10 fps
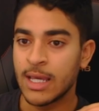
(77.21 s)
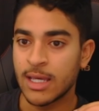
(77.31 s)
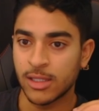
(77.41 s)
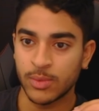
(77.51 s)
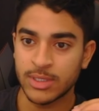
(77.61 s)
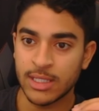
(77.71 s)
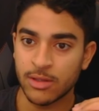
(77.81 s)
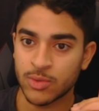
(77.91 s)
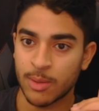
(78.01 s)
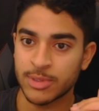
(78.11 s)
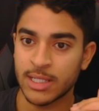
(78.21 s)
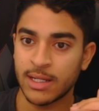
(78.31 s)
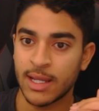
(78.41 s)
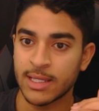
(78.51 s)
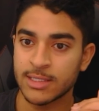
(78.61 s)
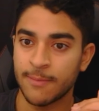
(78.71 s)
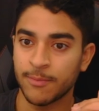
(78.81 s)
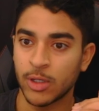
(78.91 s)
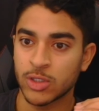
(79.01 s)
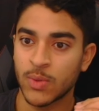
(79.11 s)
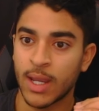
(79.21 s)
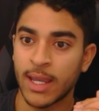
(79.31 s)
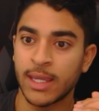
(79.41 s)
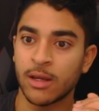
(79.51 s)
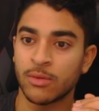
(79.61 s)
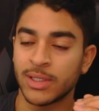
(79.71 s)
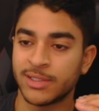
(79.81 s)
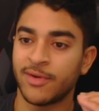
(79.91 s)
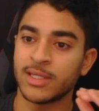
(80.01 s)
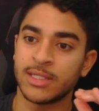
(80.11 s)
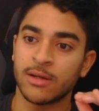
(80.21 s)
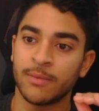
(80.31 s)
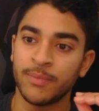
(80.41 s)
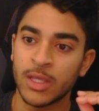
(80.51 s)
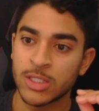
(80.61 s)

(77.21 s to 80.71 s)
And then we see those represented as, swing high here, relative highs here,